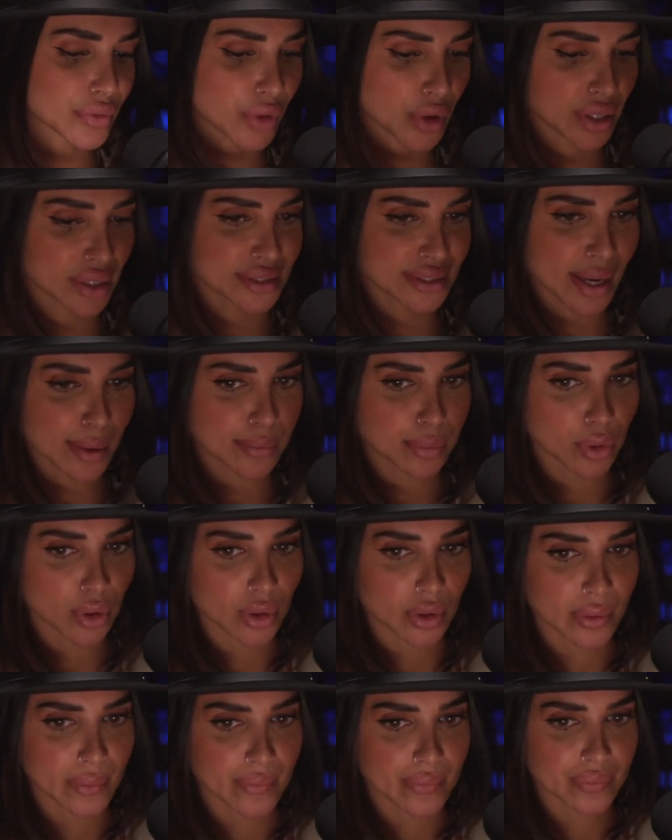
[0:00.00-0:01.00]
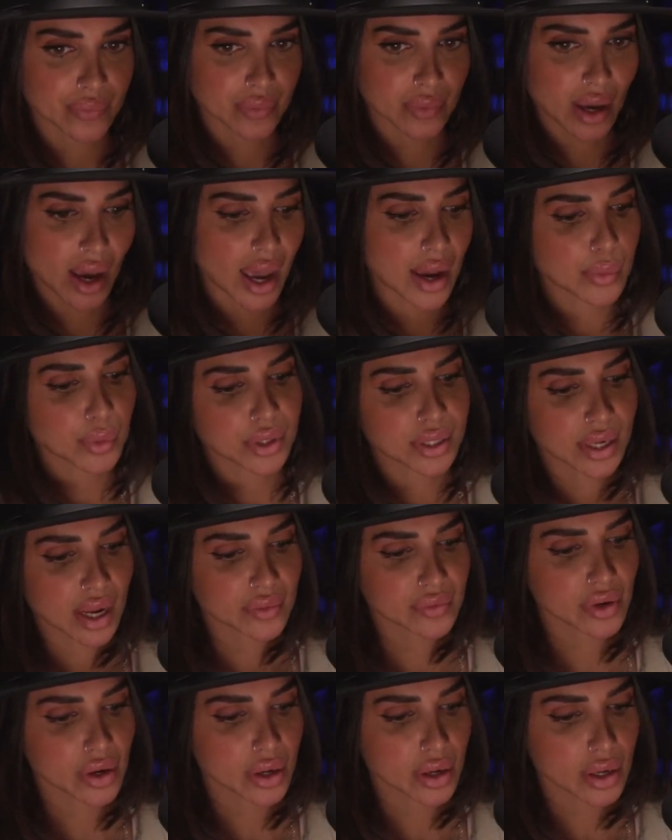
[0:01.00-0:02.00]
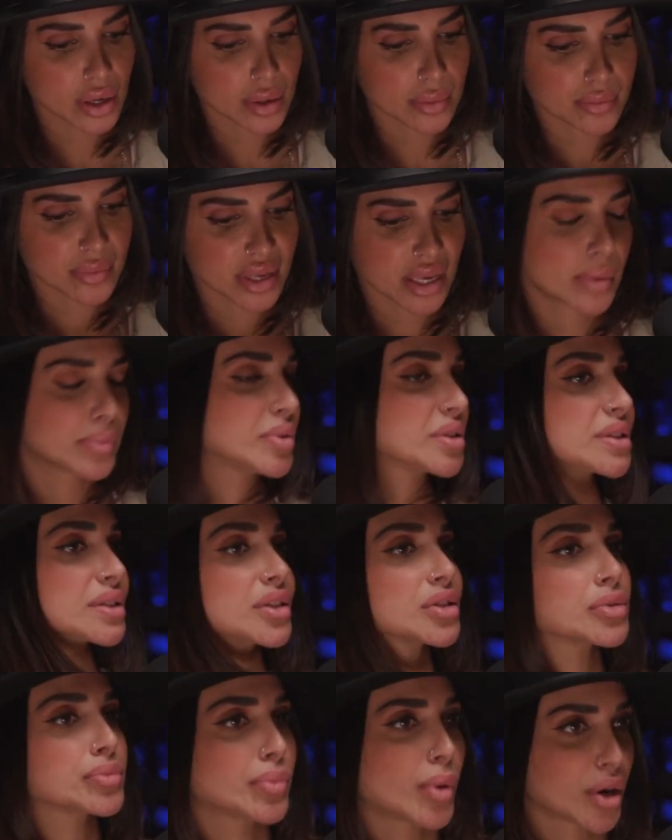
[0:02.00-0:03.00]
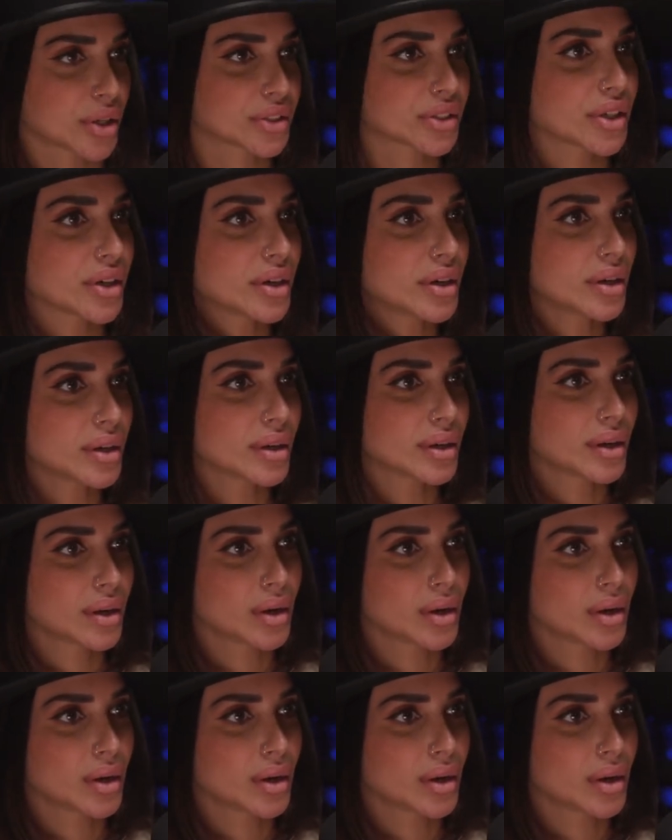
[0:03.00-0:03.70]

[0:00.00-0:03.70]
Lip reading: For example, I would never be a business partner